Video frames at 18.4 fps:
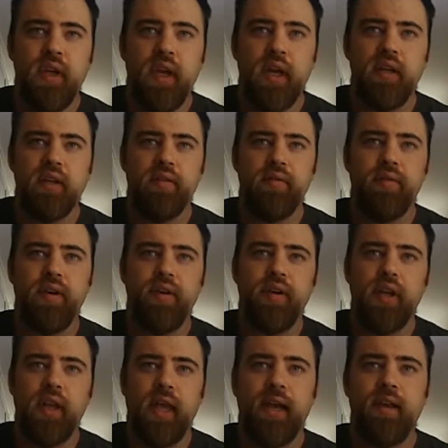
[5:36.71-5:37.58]
and the
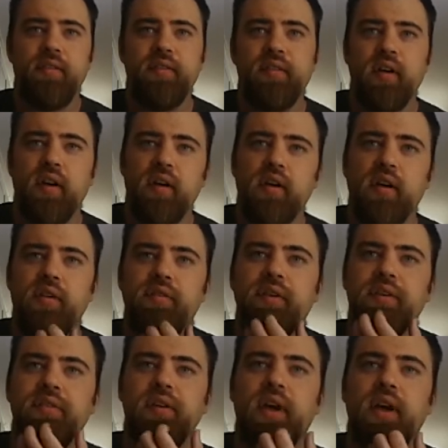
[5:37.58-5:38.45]
very last song on
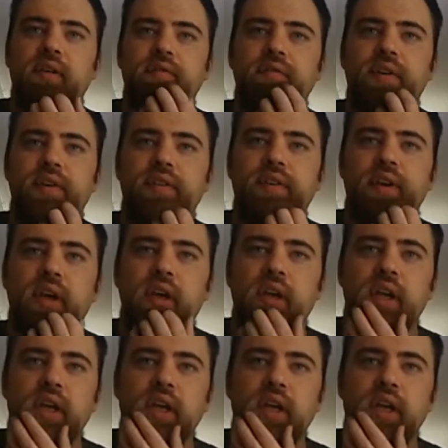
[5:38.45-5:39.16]
this album is